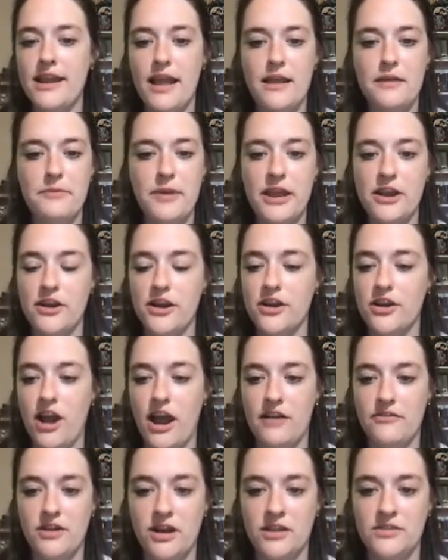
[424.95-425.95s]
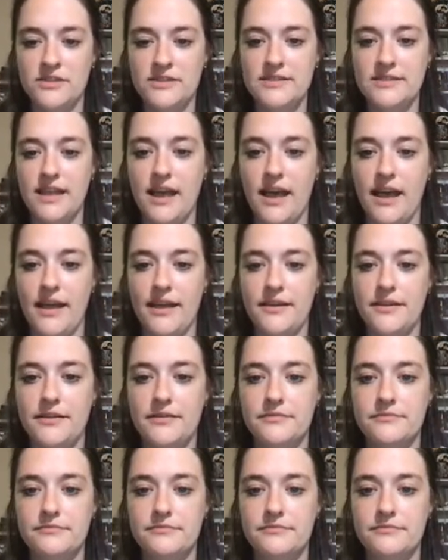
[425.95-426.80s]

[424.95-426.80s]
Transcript: a paragraph on the slide.